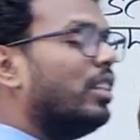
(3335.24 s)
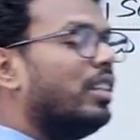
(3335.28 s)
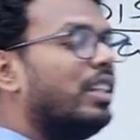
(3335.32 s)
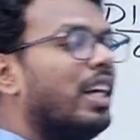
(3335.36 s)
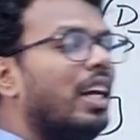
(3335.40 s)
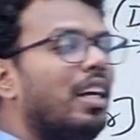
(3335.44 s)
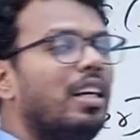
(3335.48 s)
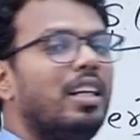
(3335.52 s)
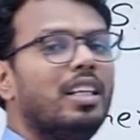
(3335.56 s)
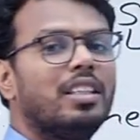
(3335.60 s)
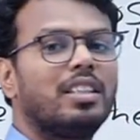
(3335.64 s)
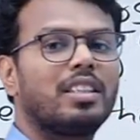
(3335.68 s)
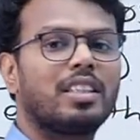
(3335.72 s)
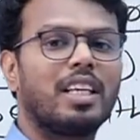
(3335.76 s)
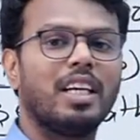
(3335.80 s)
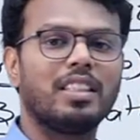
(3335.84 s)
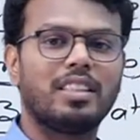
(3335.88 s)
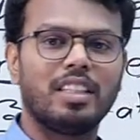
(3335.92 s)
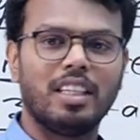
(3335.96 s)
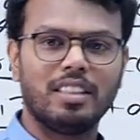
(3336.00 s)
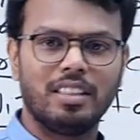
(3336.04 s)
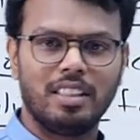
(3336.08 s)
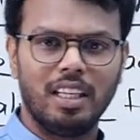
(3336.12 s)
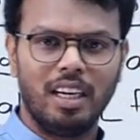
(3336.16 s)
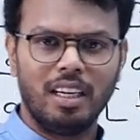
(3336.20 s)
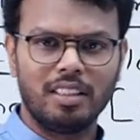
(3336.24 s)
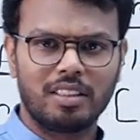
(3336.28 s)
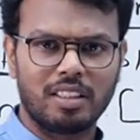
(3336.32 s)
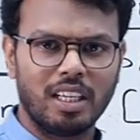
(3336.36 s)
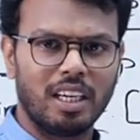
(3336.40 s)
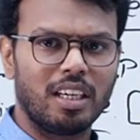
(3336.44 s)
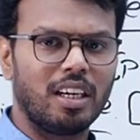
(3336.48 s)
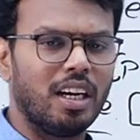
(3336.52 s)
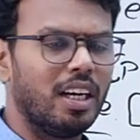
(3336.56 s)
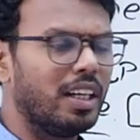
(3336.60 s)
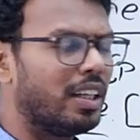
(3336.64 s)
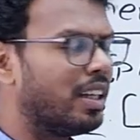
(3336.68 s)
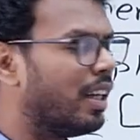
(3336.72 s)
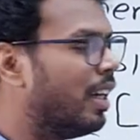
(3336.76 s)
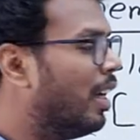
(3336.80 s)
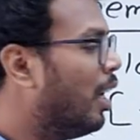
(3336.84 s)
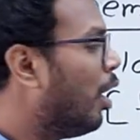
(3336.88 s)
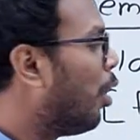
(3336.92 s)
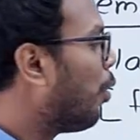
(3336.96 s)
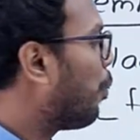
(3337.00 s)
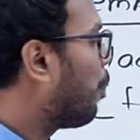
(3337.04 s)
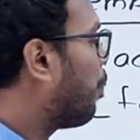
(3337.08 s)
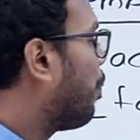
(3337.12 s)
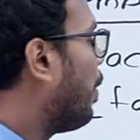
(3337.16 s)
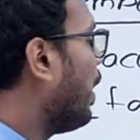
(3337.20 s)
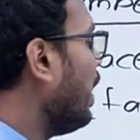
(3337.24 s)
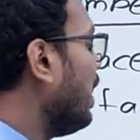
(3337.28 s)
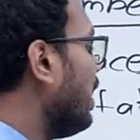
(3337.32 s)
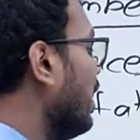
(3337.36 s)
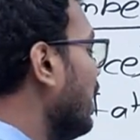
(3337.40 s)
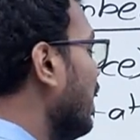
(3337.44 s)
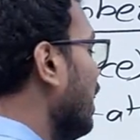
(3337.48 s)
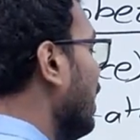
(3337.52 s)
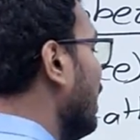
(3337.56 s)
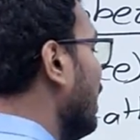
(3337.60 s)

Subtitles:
they'll discuss and they'll settle it. But